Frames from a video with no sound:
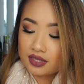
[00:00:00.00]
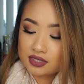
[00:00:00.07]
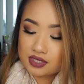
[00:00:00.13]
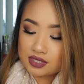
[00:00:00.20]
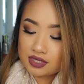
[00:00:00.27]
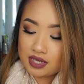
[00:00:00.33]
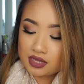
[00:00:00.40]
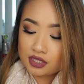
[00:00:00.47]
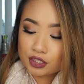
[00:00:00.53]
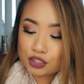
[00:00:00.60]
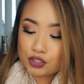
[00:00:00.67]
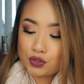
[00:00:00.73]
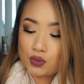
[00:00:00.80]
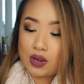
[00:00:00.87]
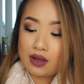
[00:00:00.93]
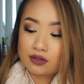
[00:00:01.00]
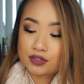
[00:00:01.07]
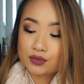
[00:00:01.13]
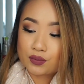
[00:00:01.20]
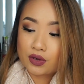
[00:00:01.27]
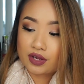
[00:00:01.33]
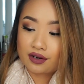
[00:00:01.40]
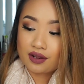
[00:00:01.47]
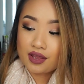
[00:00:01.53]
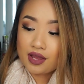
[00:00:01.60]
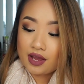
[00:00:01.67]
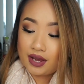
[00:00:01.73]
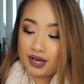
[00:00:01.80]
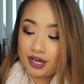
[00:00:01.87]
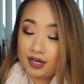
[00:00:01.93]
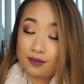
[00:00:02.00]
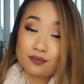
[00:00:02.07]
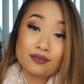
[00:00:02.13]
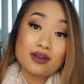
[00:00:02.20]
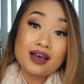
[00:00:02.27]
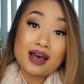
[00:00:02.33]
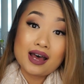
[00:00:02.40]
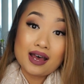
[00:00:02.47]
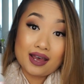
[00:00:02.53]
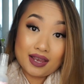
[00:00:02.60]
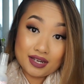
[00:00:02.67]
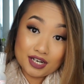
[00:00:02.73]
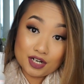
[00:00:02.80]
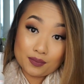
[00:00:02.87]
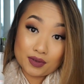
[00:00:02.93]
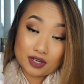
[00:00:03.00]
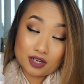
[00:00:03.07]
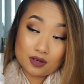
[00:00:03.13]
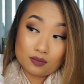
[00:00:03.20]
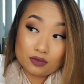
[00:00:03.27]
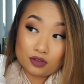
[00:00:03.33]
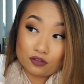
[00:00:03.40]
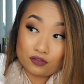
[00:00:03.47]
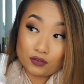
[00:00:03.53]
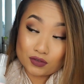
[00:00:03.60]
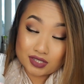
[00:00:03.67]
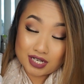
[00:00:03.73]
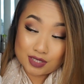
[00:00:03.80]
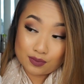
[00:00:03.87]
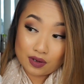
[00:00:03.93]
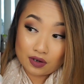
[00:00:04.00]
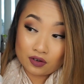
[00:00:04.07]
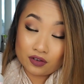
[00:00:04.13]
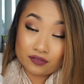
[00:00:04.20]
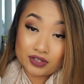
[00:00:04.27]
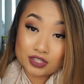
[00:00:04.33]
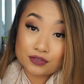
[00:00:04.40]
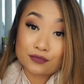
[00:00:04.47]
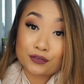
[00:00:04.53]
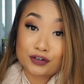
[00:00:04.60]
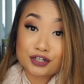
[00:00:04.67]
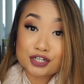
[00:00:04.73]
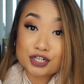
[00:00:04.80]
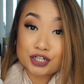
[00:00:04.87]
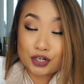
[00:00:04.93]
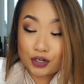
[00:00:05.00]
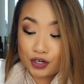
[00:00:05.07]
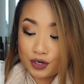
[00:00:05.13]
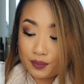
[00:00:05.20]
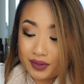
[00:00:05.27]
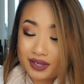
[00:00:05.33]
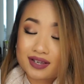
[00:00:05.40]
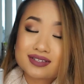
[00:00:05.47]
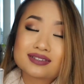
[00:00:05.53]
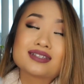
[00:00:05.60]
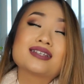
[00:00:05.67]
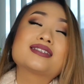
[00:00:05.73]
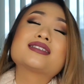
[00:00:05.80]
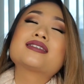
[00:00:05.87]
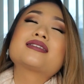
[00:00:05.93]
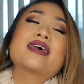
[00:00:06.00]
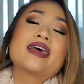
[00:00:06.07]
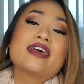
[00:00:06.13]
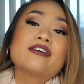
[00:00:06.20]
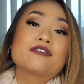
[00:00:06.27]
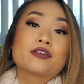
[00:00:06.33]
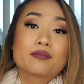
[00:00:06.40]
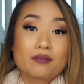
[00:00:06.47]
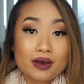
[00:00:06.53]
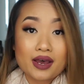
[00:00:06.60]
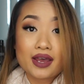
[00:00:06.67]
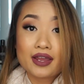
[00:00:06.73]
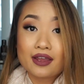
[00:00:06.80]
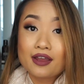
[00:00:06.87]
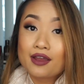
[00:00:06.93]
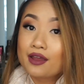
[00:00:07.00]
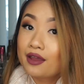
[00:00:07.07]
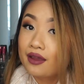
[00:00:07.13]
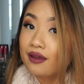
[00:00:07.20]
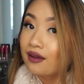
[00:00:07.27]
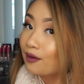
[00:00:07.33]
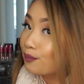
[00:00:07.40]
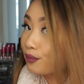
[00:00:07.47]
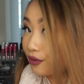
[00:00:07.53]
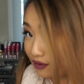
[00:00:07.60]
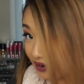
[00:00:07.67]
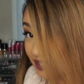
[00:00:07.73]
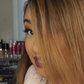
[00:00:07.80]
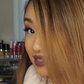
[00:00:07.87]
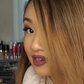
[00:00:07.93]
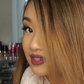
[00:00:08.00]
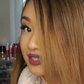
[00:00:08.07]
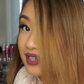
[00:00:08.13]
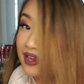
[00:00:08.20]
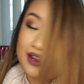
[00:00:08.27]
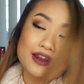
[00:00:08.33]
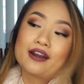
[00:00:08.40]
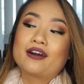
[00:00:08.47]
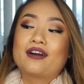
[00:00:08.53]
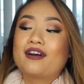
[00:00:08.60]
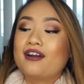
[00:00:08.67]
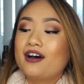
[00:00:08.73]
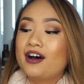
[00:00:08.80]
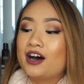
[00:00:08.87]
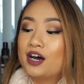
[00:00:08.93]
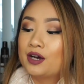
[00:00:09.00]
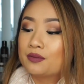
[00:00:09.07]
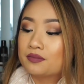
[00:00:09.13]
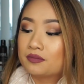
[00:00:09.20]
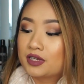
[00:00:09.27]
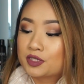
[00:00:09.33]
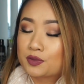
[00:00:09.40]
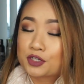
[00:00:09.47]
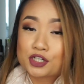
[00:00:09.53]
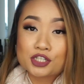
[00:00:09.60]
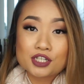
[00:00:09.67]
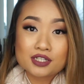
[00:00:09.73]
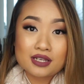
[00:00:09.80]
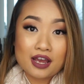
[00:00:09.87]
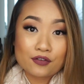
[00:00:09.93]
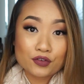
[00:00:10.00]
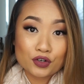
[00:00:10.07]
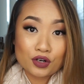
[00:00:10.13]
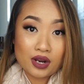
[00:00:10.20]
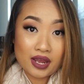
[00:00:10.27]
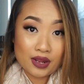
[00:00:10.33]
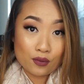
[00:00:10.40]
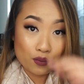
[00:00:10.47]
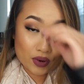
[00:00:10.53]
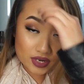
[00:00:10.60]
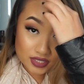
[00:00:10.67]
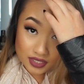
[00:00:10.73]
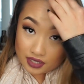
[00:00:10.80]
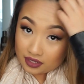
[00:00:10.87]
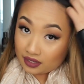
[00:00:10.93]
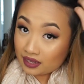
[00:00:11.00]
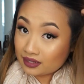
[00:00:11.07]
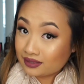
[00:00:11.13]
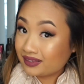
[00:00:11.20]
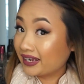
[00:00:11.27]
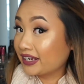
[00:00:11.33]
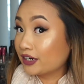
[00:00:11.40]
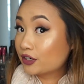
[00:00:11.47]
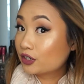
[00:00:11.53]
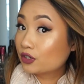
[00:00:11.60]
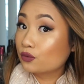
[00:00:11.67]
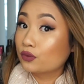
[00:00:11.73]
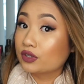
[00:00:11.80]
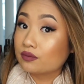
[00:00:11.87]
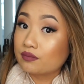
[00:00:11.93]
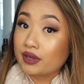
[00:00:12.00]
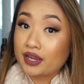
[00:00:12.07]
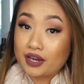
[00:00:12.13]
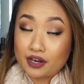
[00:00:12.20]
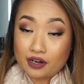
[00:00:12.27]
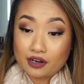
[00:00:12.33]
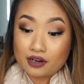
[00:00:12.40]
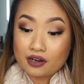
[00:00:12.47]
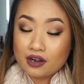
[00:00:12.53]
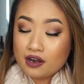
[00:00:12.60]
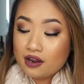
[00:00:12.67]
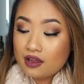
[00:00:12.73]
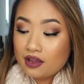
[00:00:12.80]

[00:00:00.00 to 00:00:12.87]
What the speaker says: This is in the 2-ounce one. I need to pick up the full-size bottle of this for sure because this saved my processed hair, especially since after I went a lot lighter with my hair.